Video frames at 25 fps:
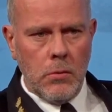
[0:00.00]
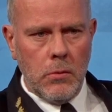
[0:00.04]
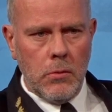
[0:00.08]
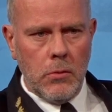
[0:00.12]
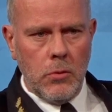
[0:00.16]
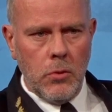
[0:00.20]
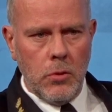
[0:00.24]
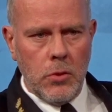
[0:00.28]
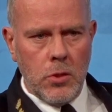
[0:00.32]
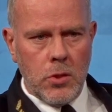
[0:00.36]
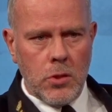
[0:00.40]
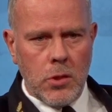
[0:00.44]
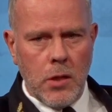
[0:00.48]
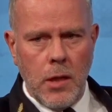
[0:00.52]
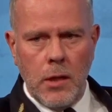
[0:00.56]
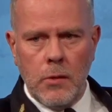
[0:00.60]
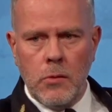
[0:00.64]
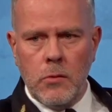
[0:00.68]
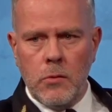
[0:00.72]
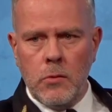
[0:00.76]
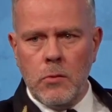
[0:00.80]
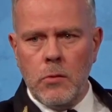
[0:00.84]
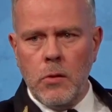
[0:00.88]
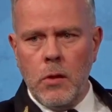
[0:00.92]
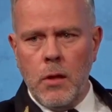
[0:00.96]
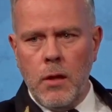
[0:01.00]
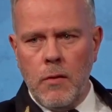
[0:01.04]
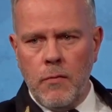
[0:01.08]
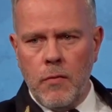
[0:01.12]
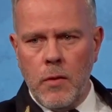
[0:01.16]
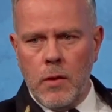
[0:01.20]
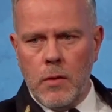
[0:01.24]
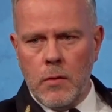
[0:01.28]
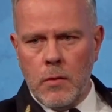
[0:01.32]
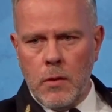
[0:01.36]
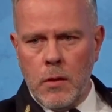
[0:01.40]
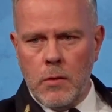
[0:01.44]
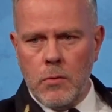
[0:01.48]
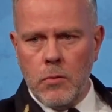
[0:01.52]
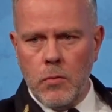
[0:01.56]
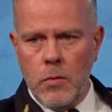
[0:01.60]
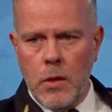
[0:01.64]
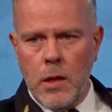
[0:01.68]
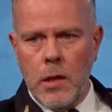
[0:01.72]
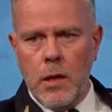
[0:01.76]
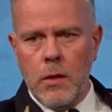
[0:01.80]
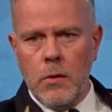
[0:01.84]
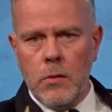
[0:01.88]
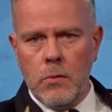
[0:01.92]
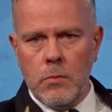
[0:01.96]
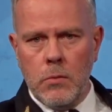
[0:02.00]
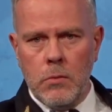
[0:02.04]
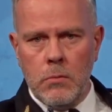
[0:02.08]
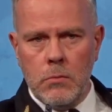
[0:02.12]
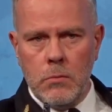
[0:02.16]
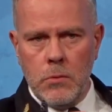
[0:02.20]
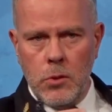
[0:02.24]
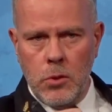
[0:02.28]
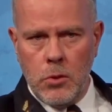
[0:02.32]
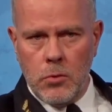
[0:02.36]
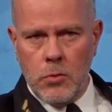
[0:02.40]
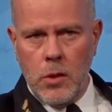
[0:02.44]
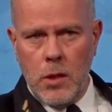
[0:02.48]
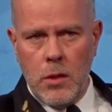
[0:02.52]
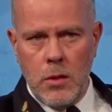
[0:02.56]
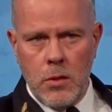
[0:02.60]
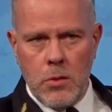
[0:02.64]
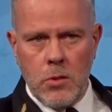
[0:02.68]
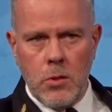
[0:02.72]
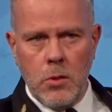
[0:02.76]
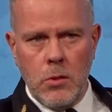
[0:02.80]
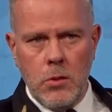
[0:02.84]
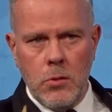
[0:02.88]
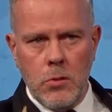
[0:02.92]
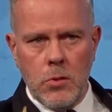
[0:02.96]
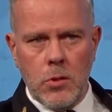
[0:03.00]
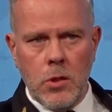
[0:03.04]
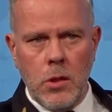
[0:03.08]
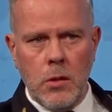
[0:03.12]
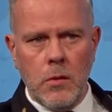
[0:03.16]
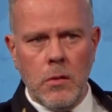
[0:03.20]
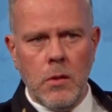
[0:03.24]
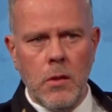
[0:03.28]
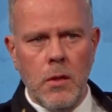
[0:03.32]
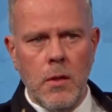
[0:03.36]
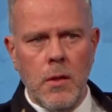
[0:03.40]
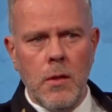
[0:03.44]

to decide to give it and to allow the Ukrainians to use it,